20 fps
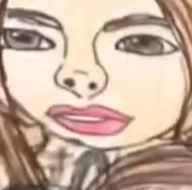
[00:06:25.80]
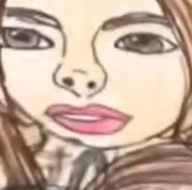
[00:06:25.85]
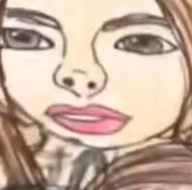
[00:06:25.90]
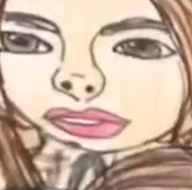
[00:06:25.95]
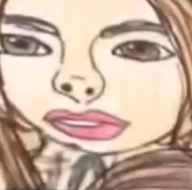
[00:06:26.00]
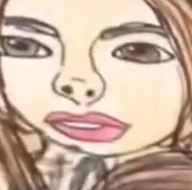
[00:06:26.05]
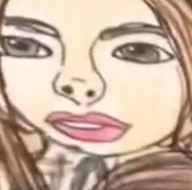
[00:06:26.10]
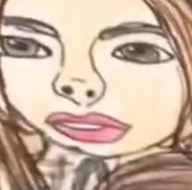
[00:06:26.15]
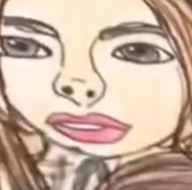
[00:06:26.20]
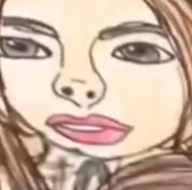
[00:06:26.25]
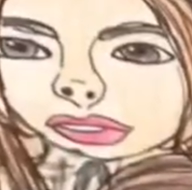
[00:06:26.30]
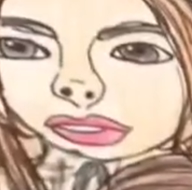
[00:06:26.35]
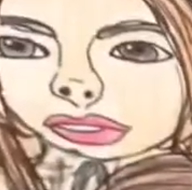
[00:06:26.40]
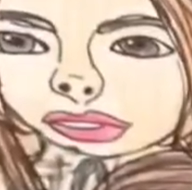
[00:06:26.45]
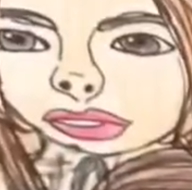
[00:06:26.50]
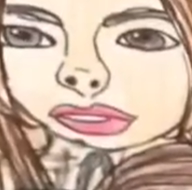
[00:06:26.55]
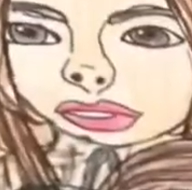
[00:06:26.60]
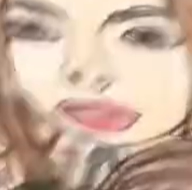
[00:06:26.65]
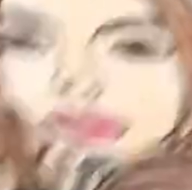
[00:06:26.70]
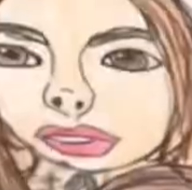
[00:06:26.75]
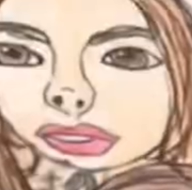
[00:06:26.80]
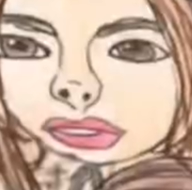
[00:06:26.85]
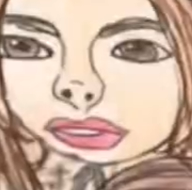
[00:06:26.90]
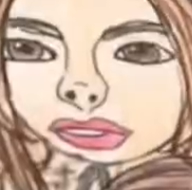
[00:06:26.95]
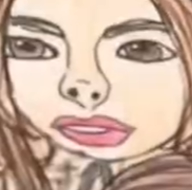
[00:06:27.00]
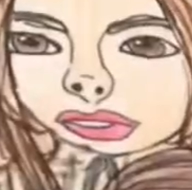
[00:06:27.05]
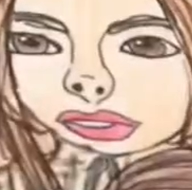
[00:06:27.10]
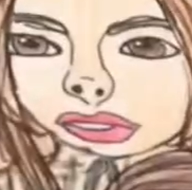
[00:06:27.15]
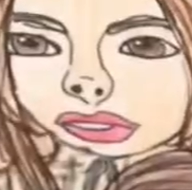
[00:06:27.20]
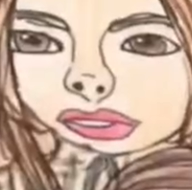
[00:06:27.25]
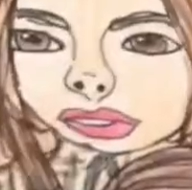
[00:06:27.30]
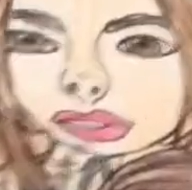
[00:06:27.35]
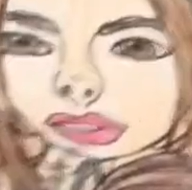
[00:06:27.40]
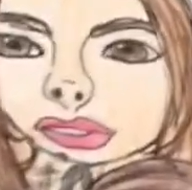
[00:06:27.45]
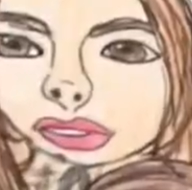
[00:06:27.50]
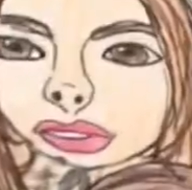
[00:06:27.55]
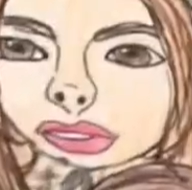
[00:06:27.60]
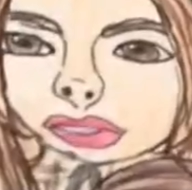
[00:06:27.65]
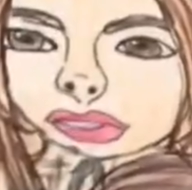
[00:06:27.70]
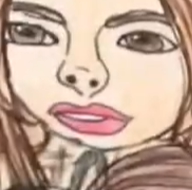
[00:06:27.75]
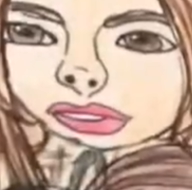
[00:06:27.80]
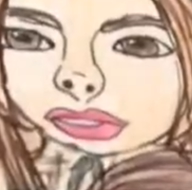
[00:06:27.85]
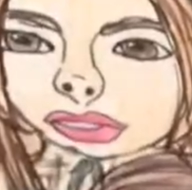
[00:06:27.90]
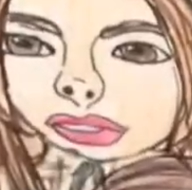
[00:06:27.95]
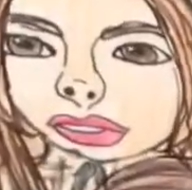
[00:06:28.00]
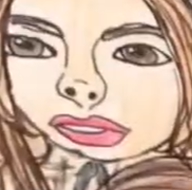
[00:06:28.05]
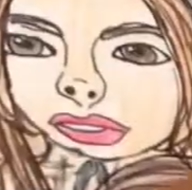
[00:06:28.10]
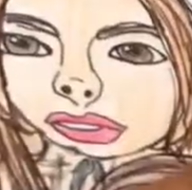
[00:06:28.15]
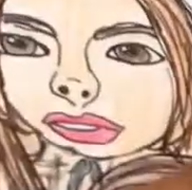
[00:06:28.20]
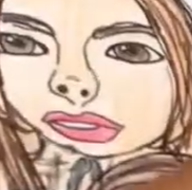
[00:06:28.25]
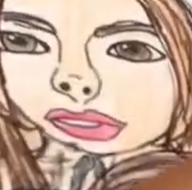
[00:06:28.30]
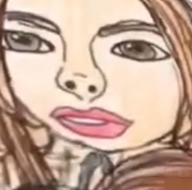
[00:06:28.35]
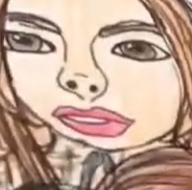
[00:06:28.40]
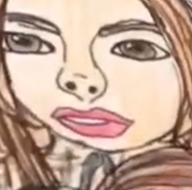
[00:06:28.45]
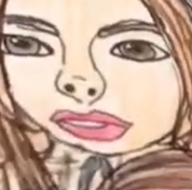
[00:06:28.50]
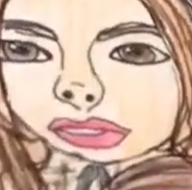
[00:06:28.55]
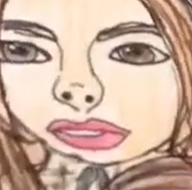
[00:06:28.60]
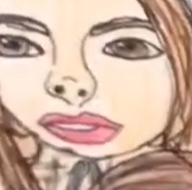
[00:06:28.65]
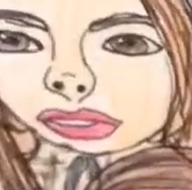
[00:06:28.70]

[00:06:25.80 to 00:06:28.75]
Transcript: So this is Dean. I'll put up another video